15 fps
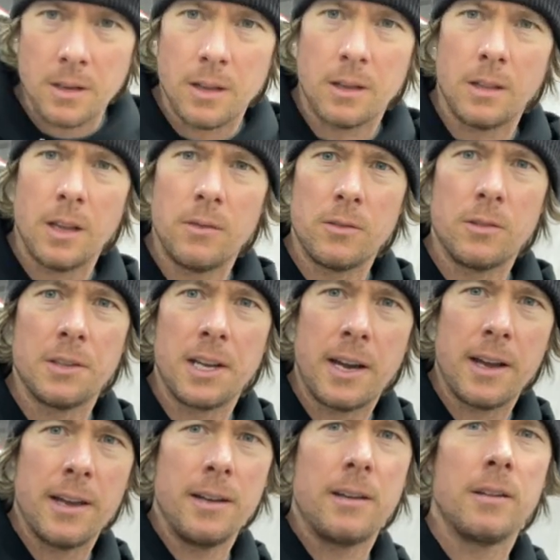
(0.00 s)
level
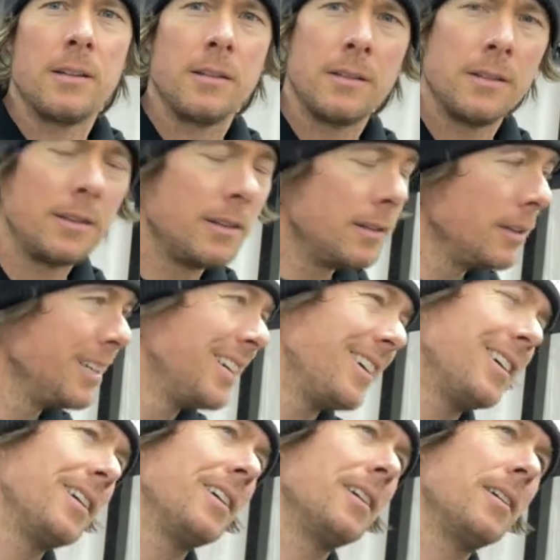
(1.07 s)
9
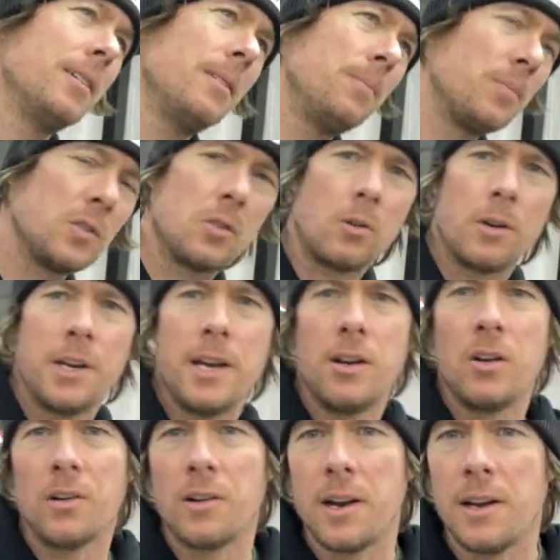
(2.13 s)

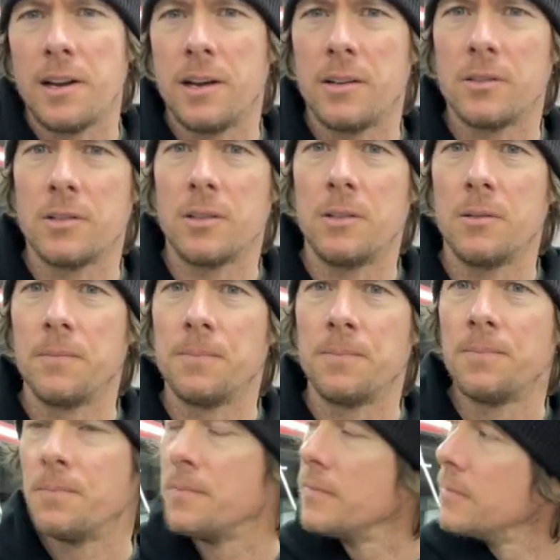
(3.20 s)
tornado right now, so
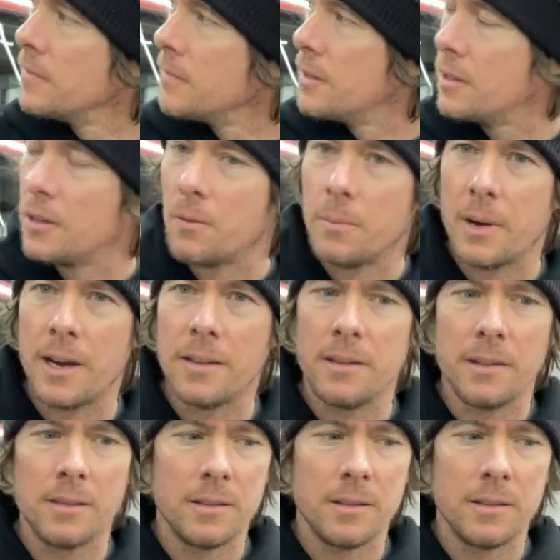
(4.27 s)
don't mind